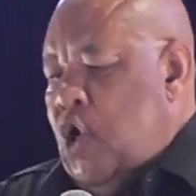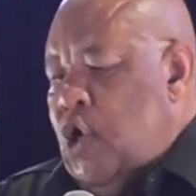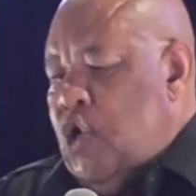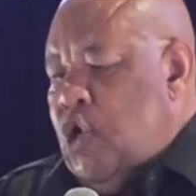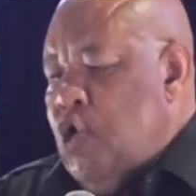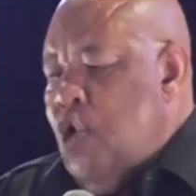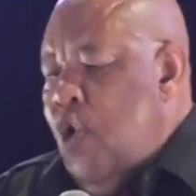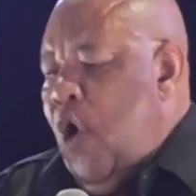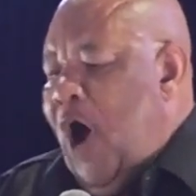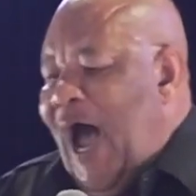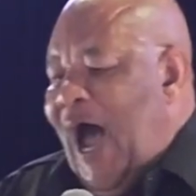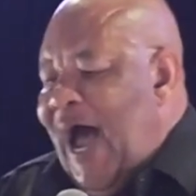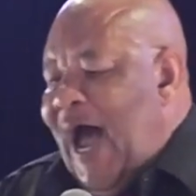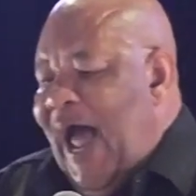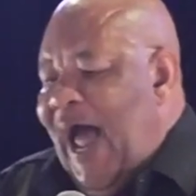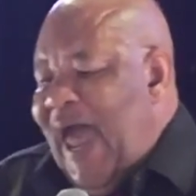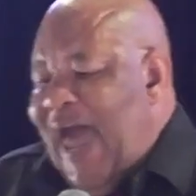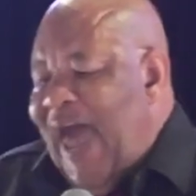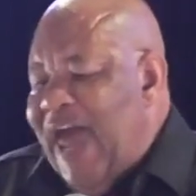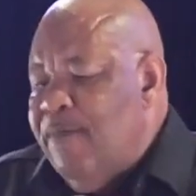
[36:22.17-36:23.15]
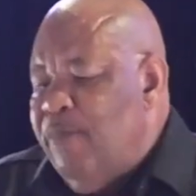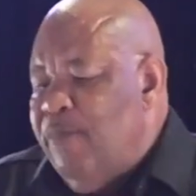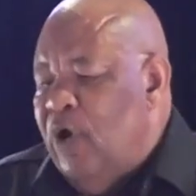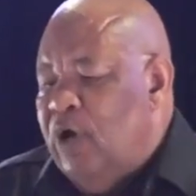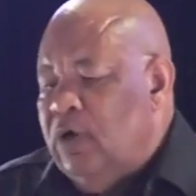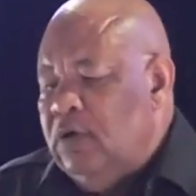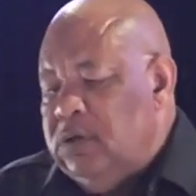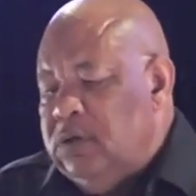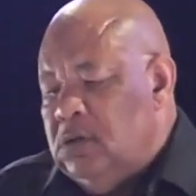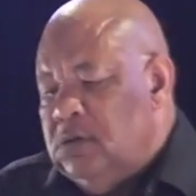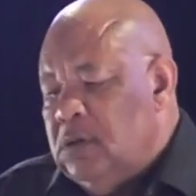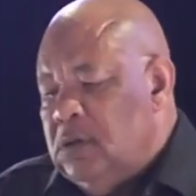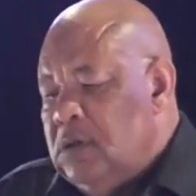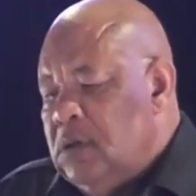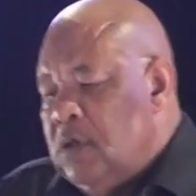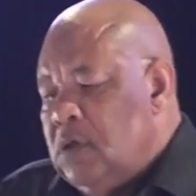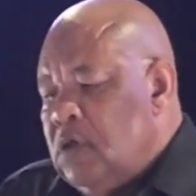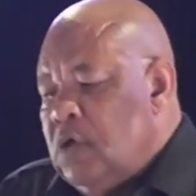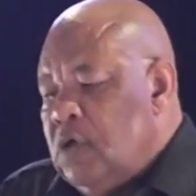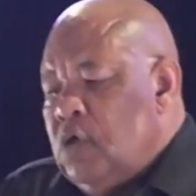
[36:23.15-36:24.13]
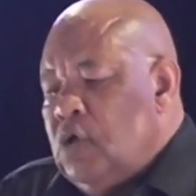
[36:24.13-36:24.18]
you are able
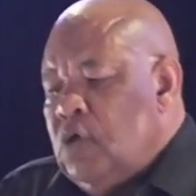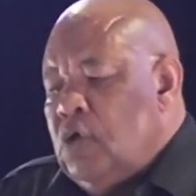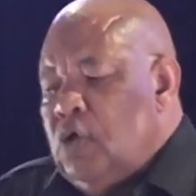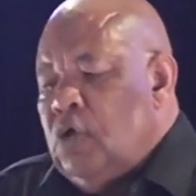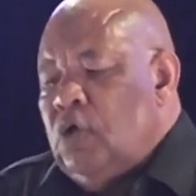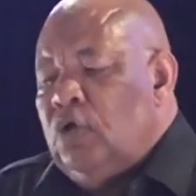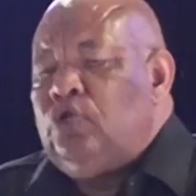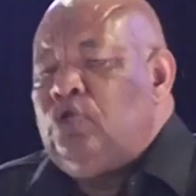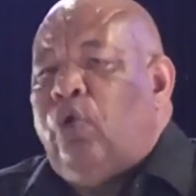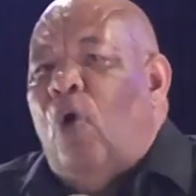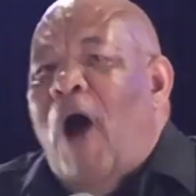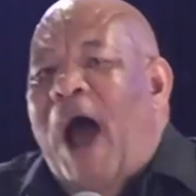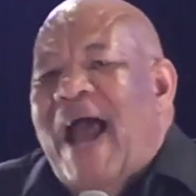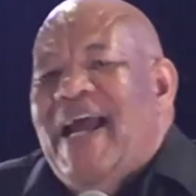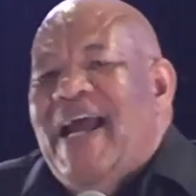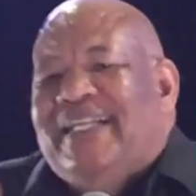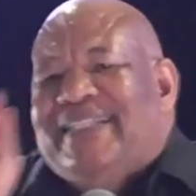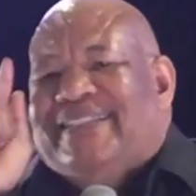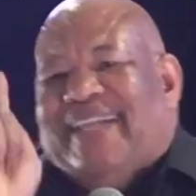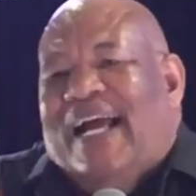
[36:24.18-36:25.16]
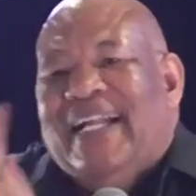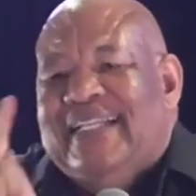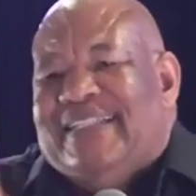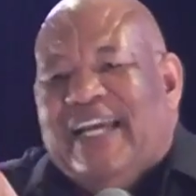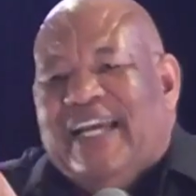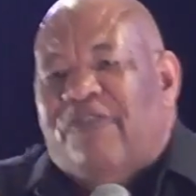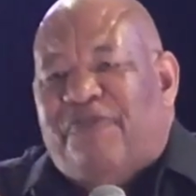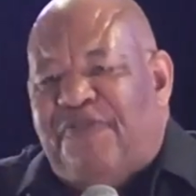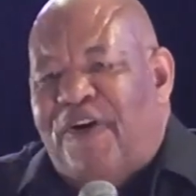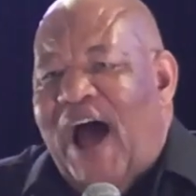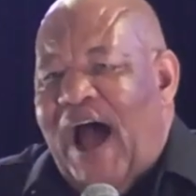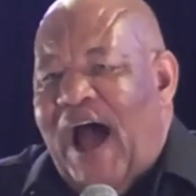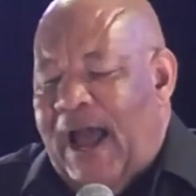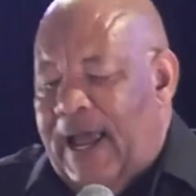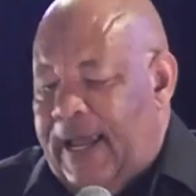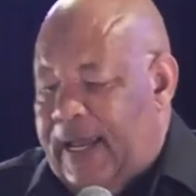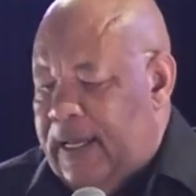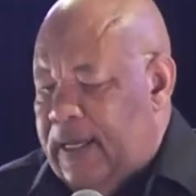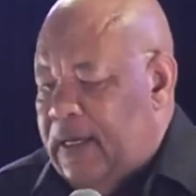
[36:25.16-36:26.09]
to identify